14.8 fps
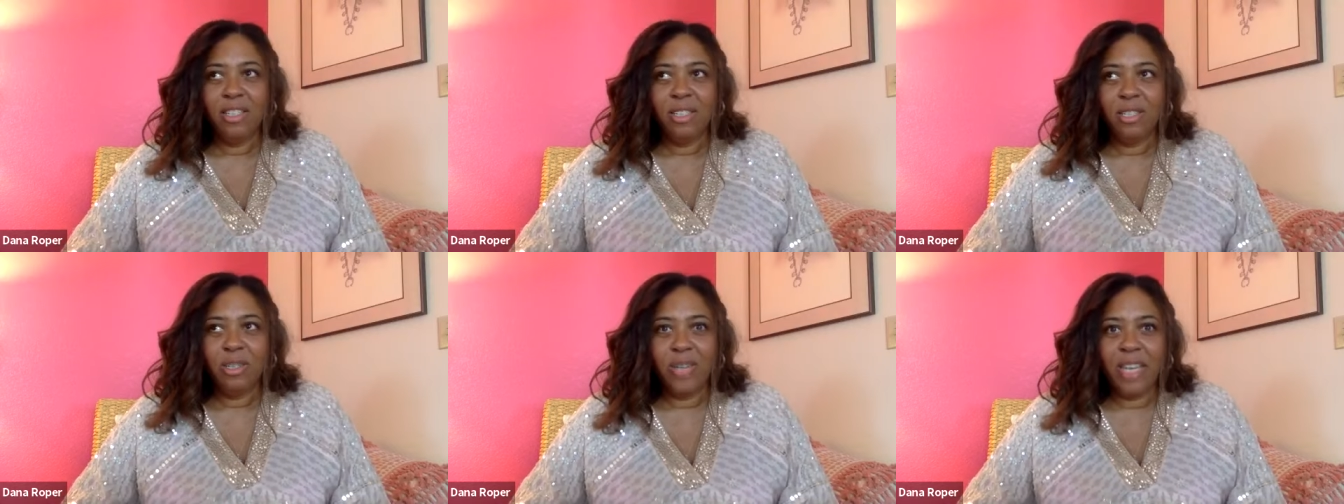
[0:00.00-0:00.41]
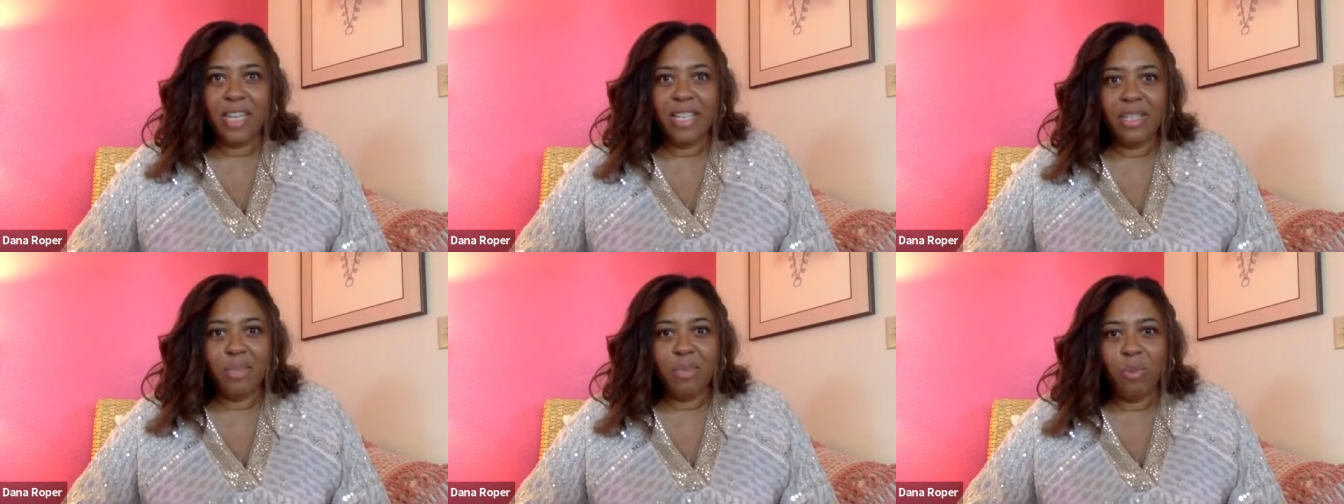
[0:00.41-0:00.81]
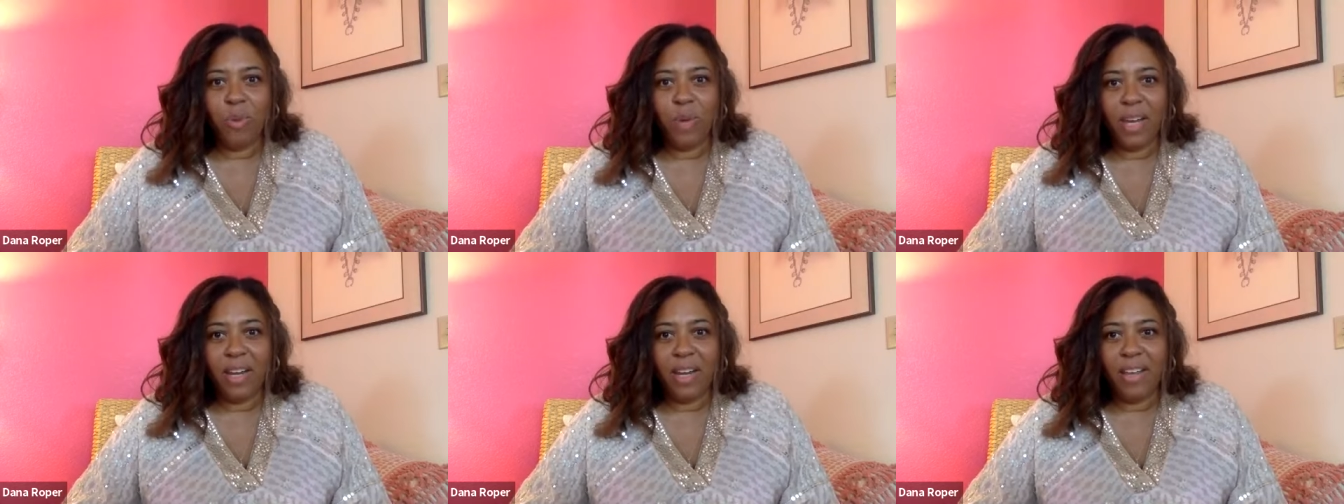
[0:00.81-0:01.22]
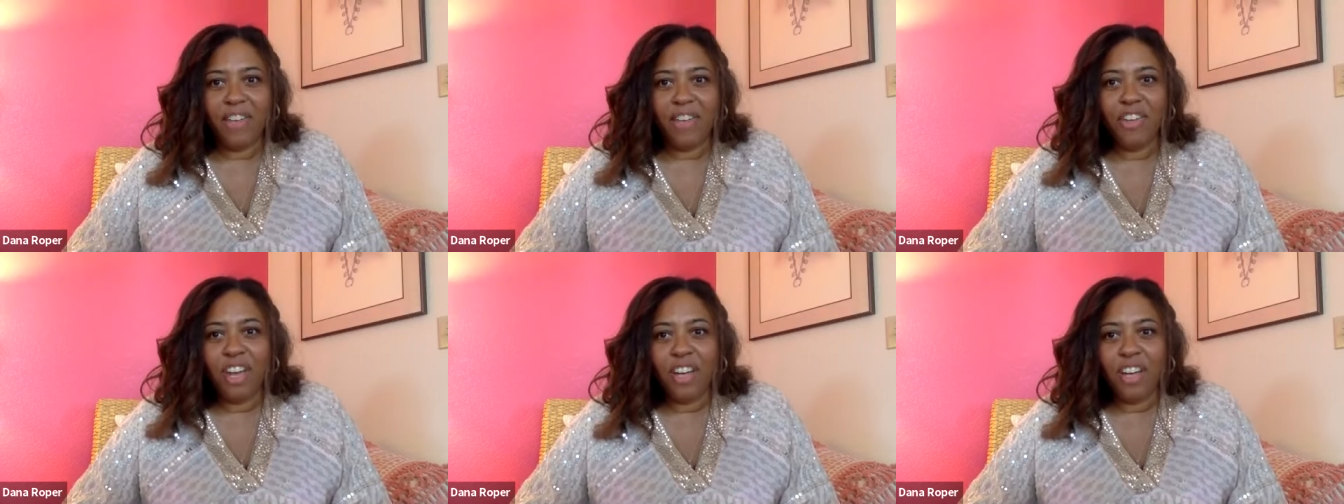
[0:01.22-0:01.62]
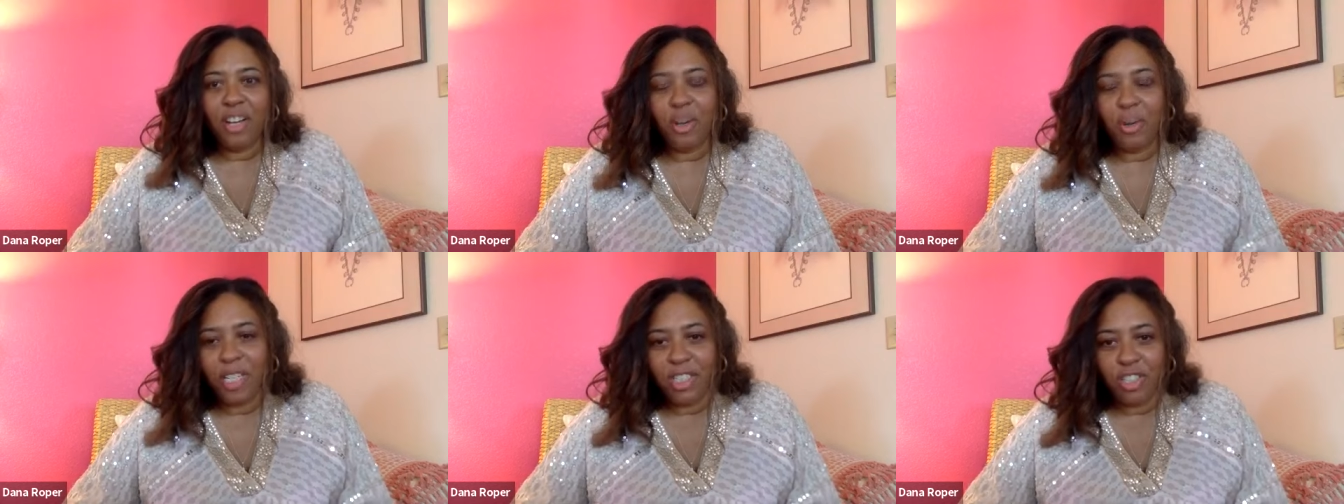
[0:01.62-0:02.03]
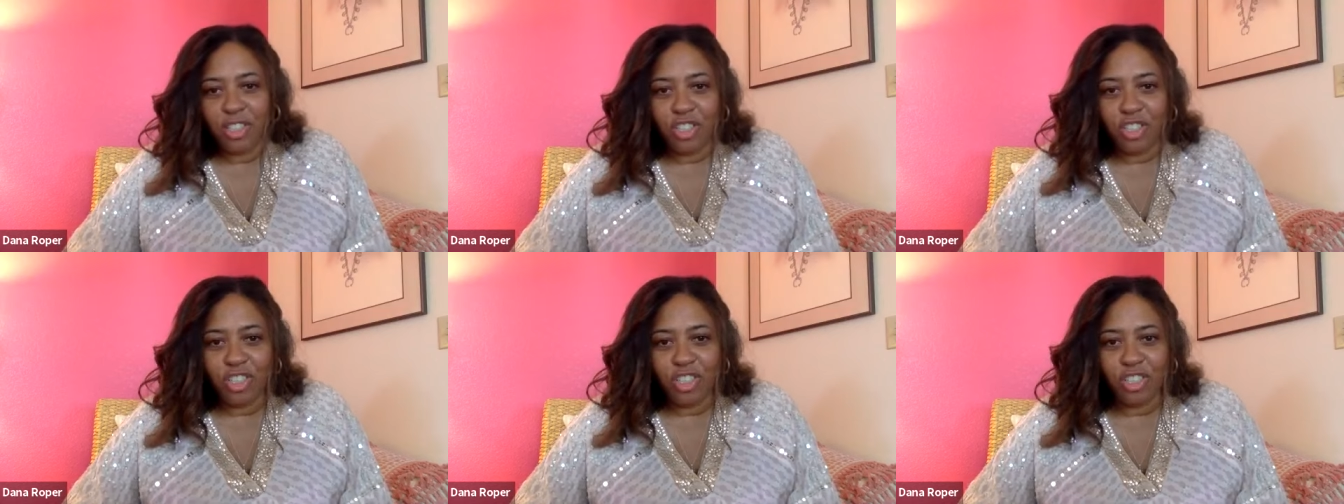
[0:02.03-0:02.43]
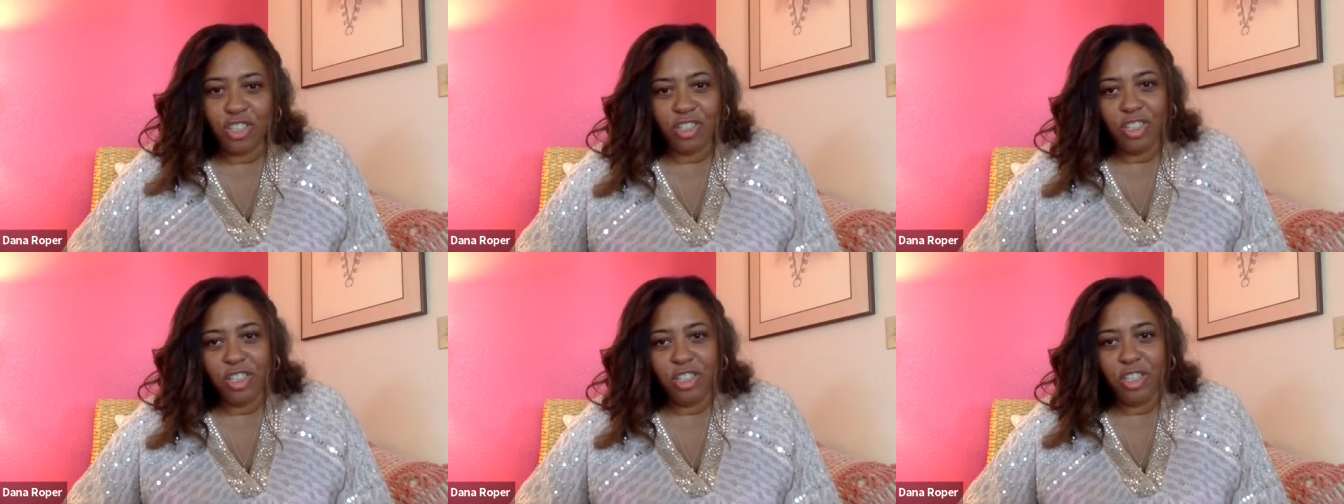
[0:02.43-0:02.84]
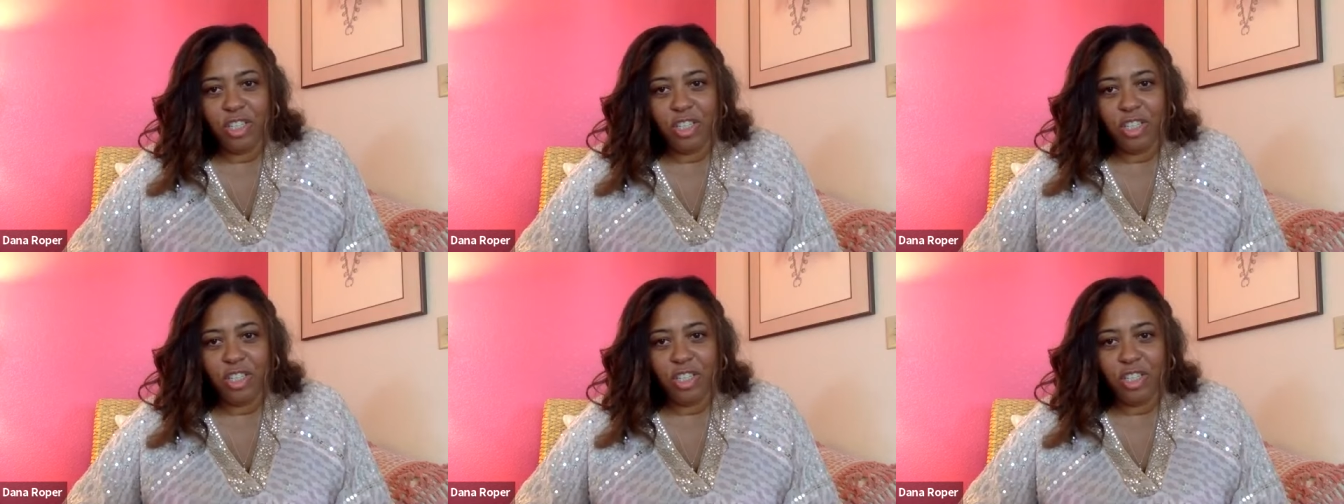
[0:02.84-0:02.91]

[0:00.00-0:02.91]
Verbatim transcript: So, case in point, if you're not going to church,